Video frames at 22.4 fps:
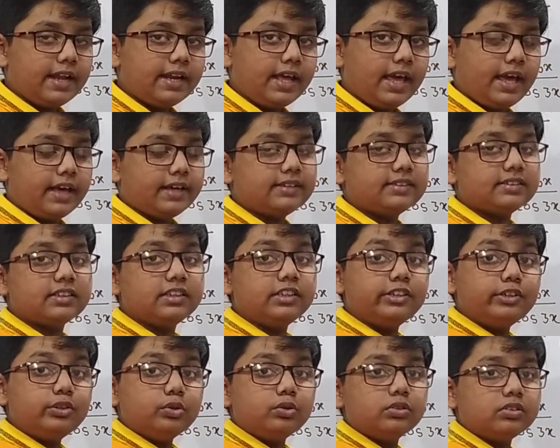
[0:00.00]
x
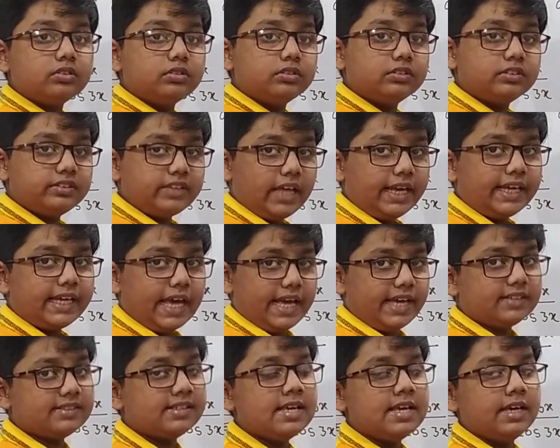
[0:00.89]
into sec
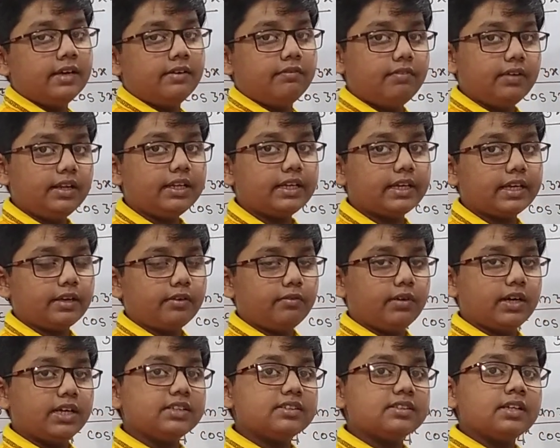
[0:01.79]
x will
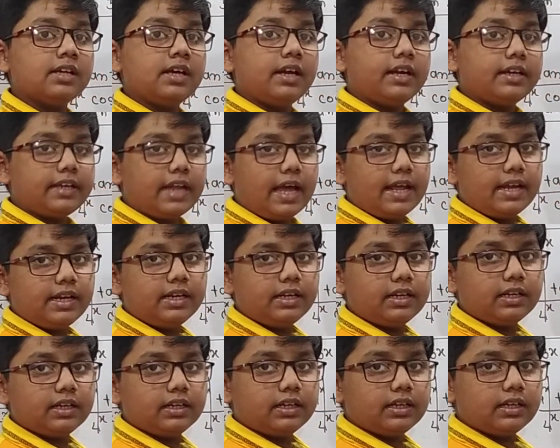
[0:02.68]
give us
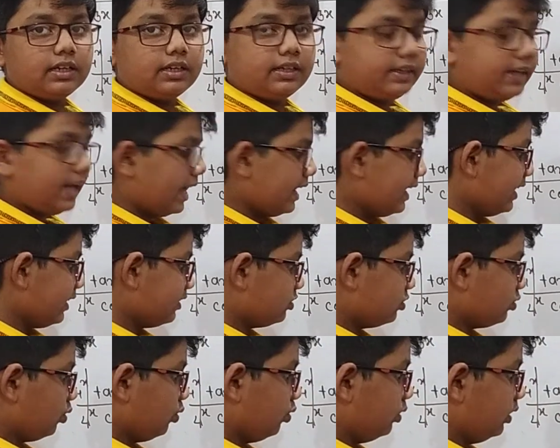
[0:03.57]
tan
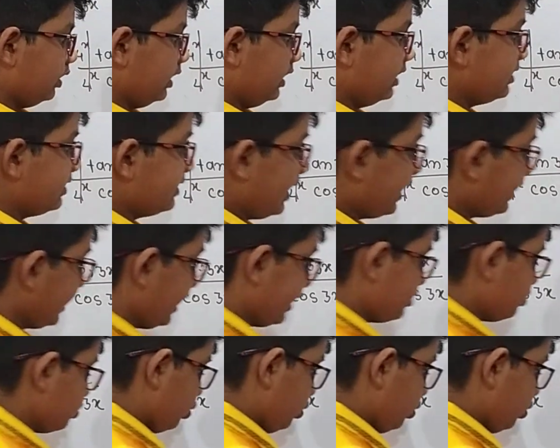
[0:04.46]
x only, sec x